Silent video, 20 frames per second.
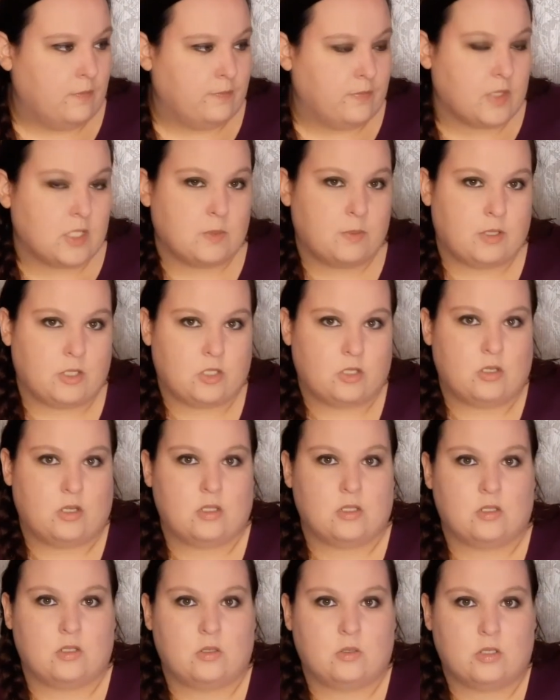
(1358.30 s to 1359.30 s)
this picture
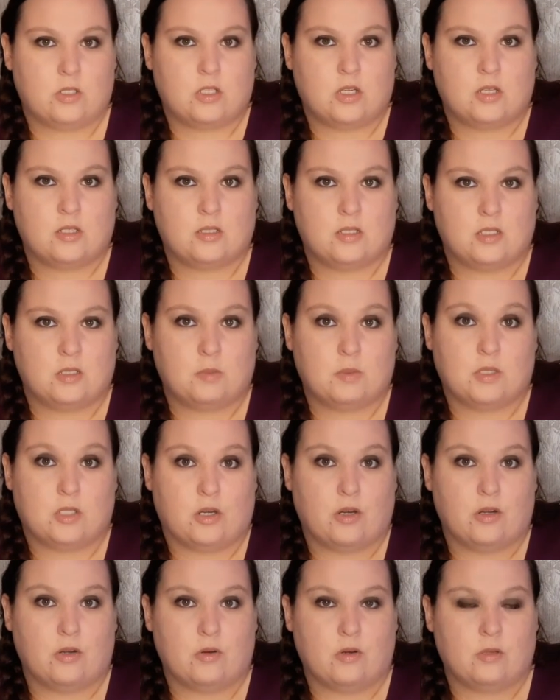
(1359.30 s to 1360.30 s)
doesn't do it justice, but
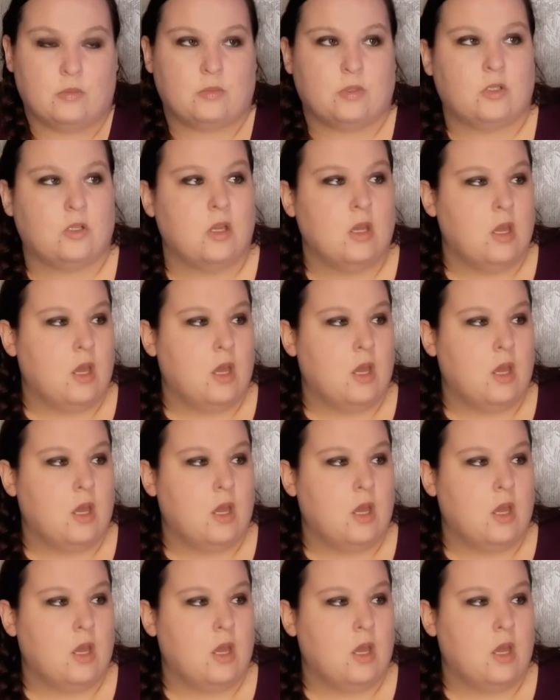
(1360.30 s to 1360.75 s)
they're adorable.